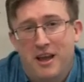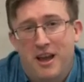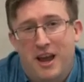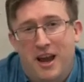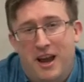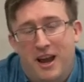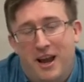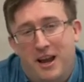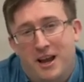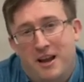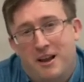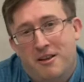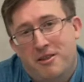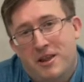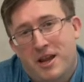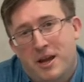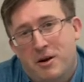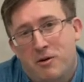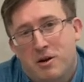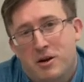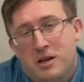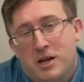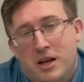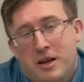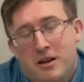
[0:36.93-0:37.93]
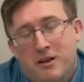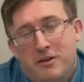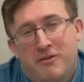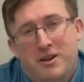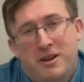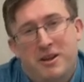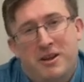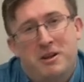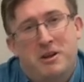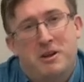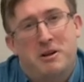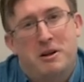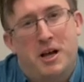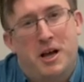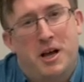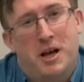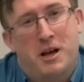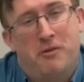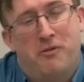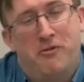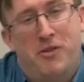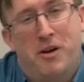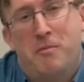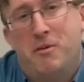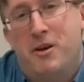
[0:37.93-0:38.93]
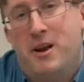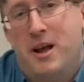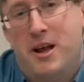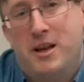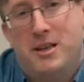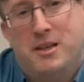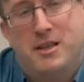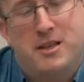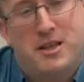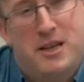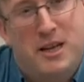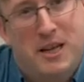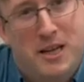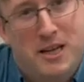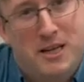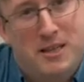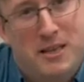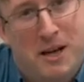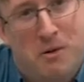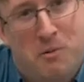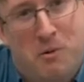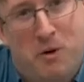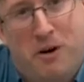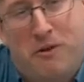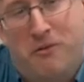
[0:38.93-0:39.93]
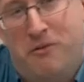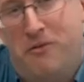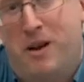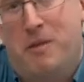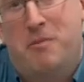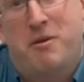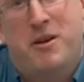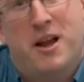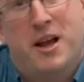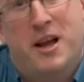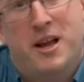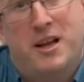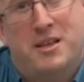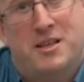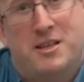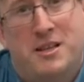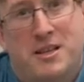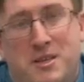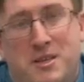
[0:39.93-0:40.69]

and they were given feminized seeds that weren't feminized, and